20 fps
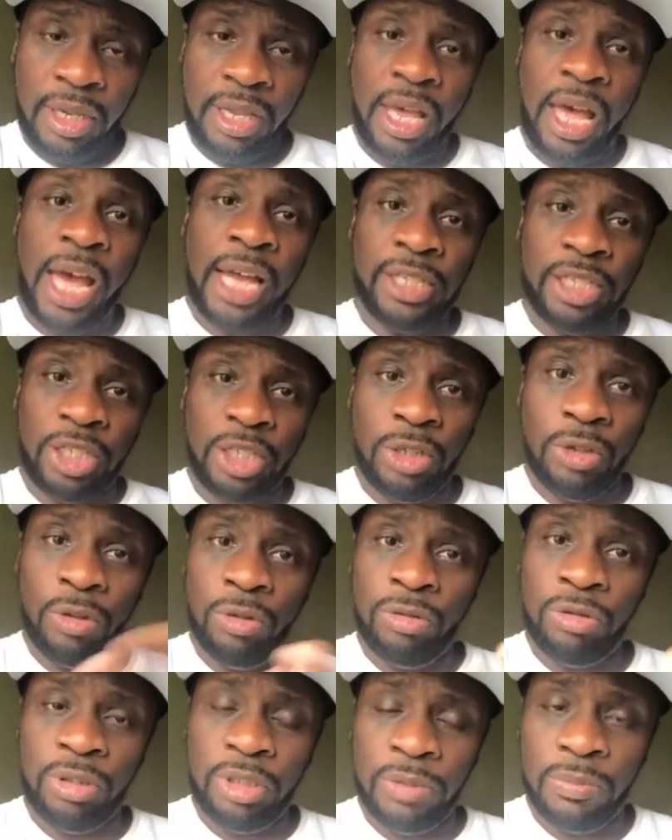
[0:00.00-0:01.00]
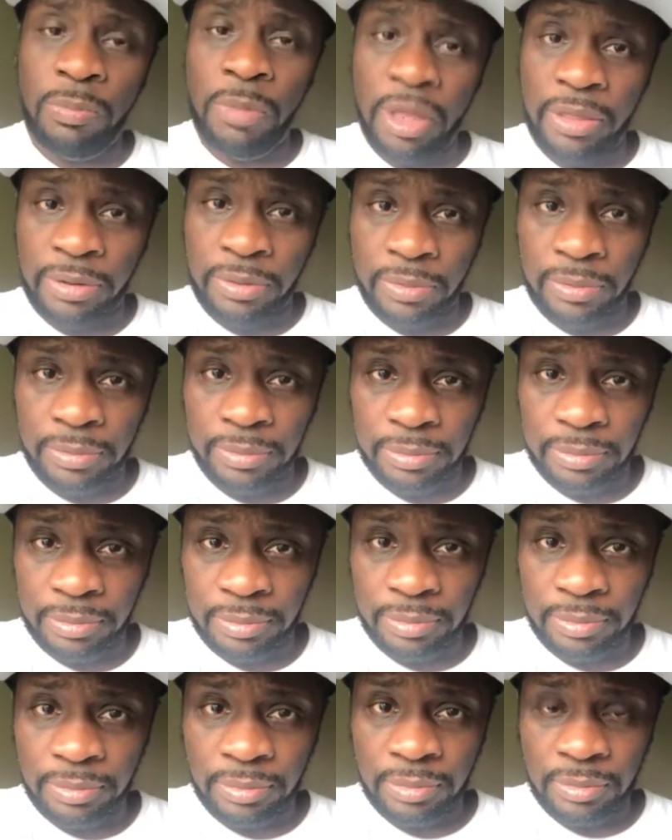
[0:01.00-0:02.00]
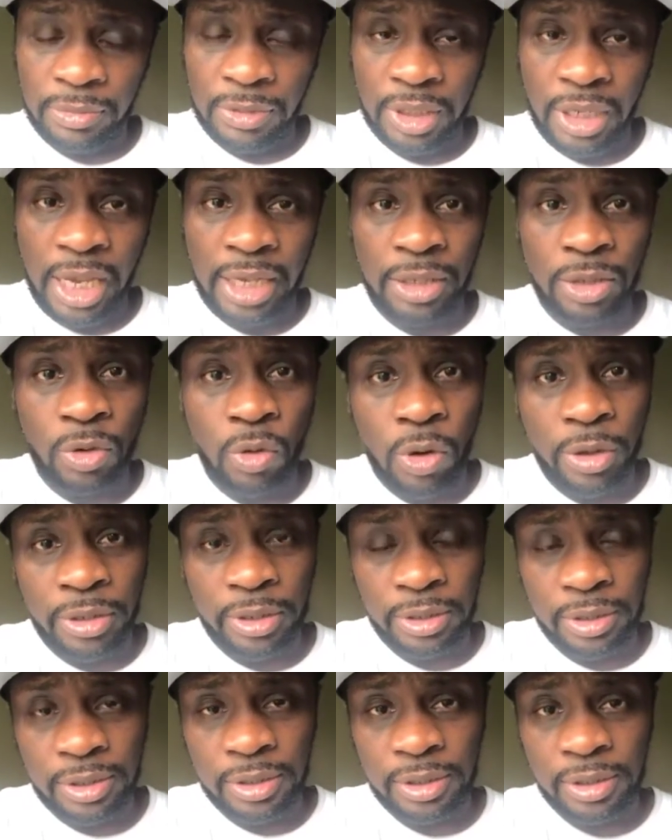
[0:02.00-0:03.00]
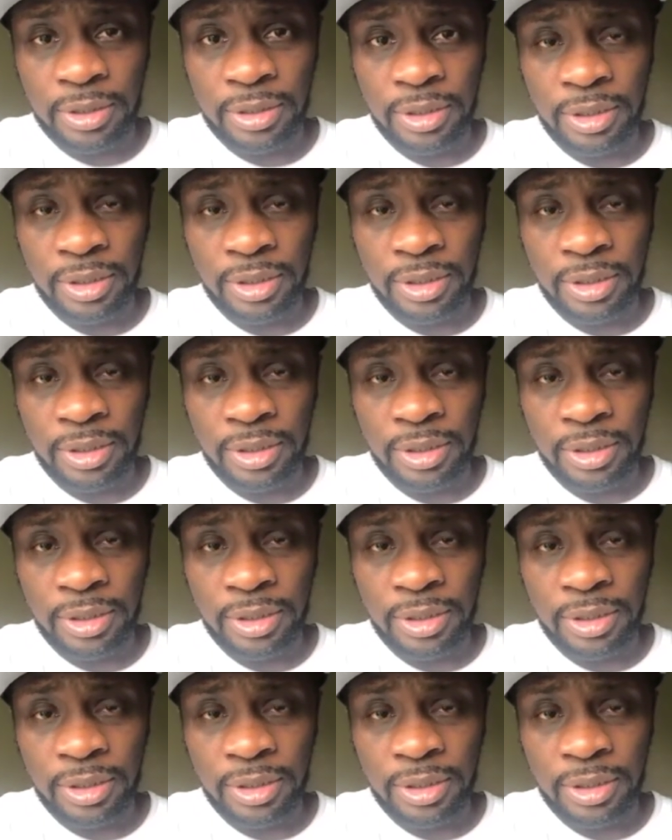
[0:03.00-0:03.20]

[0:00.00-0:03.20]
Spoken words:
our children's mother, our daughters.